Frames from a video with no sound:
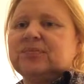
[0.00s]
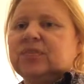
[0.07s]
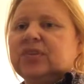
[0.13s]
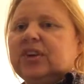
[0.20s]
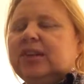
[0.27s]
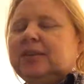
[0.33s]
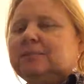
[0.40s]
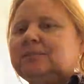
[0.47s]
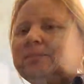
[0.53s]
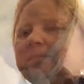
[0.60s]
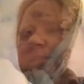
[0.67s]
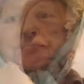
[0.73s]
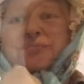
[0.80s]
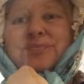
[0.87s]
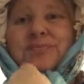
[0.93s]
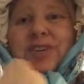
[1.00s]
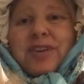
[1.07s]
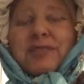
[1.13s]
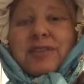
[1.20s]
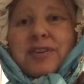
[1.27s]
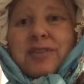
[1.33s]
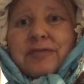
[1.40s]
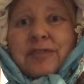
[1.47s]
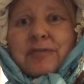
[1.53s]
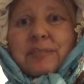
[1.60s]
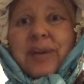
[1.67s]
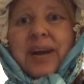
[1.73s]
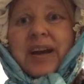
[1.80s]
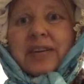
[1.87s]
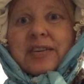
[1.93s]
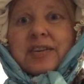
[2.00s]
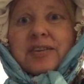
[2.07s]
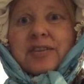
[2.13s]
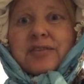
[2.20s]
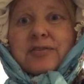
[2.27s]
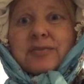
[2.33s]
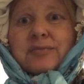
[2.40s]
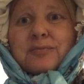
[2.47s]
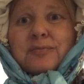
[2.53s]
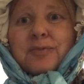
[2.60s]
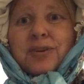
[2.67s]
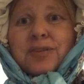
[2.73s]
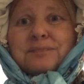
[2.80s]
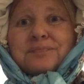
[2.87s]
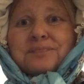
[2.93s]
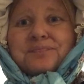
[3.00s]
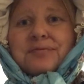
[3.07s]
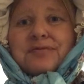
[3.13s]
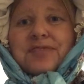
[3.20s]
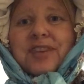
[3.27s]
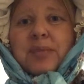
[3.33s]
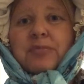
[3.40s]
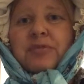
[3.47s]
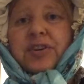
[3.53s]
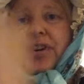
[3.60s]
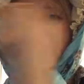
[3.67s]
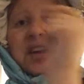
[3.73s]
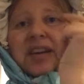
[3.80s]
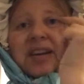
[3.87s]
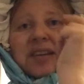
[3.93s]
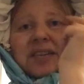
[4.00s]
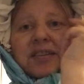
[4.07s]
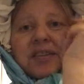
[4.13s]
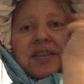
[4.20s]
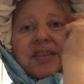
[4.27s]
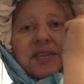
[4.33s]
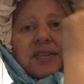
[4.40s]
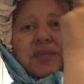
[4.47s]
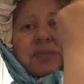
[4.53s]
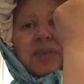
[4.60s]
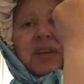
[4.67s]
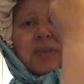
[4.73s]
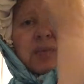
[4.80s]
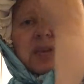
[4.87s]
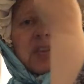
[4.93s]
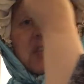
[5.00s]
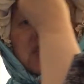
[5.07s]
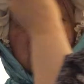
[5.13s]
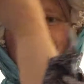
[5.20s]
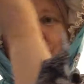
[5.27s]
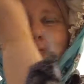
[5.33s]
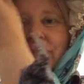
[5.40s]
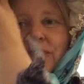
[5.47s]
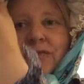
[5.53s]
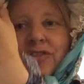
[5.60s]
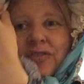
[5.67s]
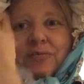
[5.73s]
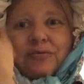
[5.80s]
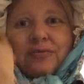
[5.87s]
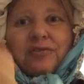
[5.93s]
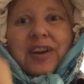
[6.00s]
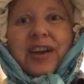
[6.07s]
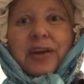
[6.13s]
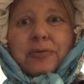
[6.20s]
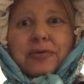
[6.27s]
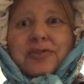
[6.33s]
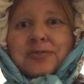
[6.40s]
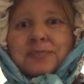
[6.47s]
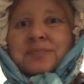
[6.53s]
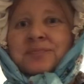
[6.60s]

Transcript: Okay, of a patterned one, fabric, and maybe some flowers.